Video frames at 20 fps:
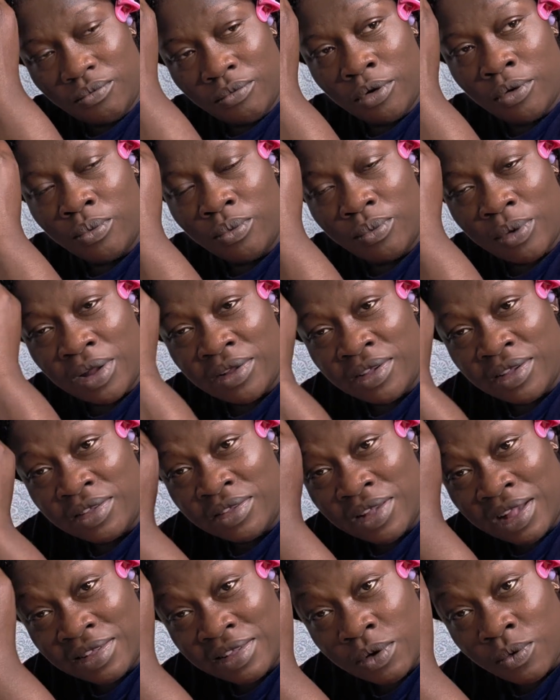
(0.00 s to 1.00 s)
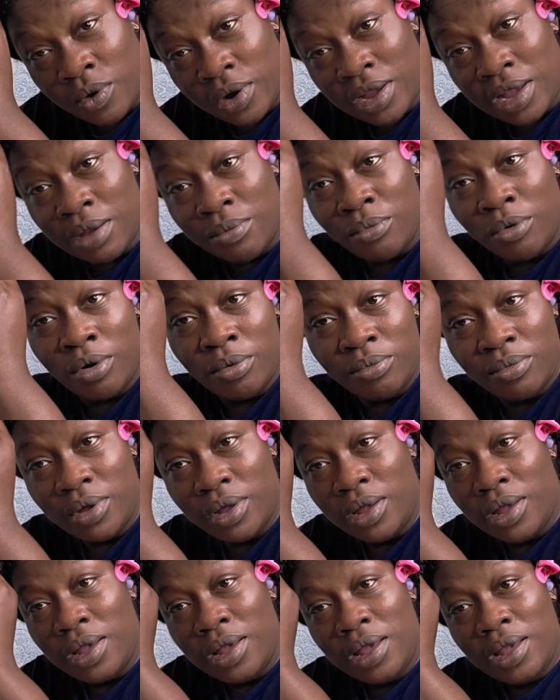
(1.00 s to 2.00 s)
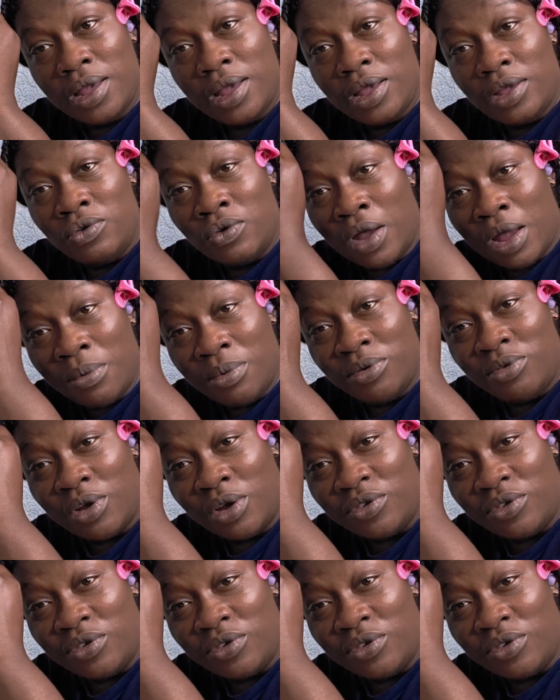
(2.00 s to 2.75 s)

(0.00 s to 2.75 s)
But as a working mom, you're able